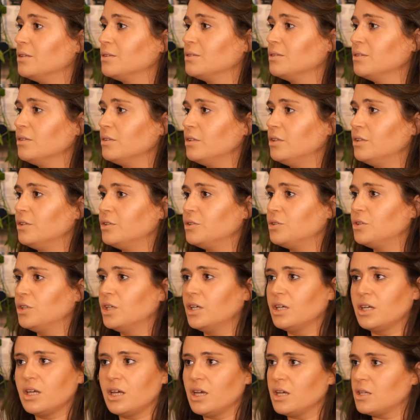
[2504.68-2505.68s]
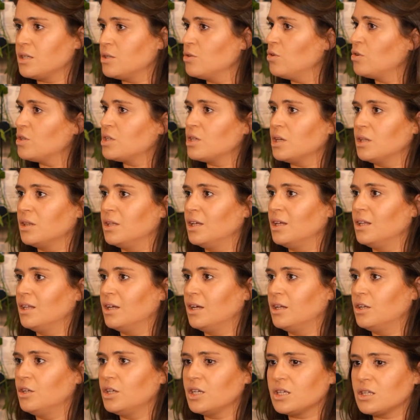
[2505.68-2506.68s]
It's not something that
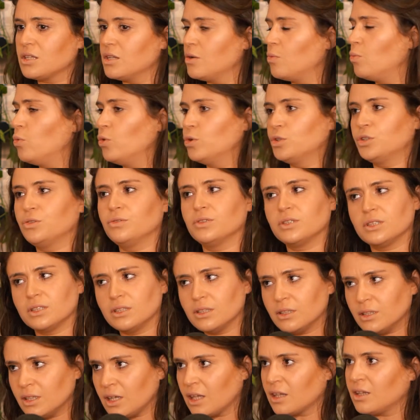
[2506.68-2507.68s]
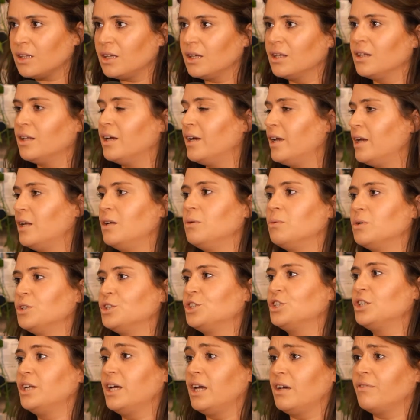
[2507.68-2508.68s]
water is nothing that anyone should ever
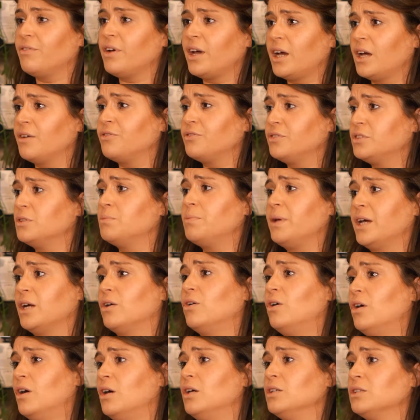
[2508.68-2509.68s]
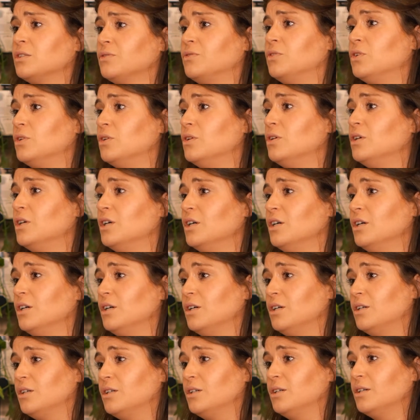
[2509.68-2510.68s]
have to beg or ask for.
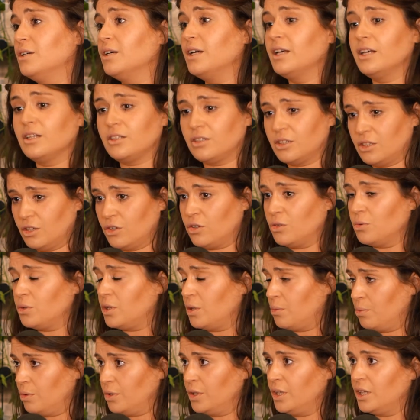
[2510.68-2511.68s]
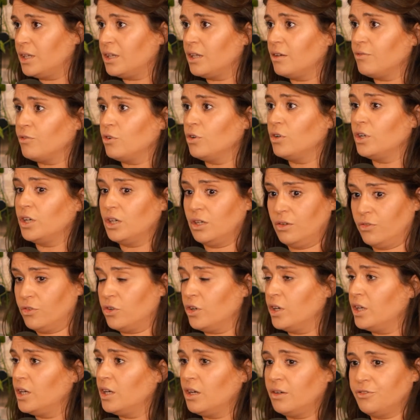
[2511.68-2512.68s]
They want it, they've got it. You've got enough,
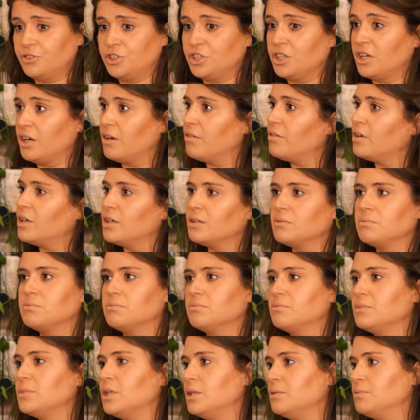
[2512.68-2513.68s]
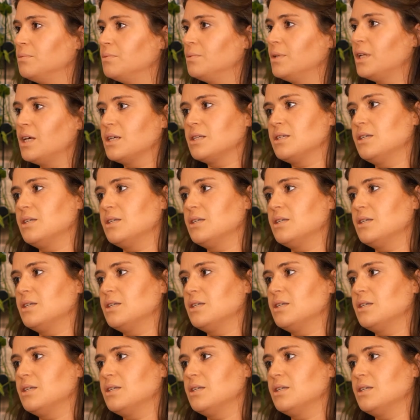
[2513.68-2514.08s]
share it. Done. That's it.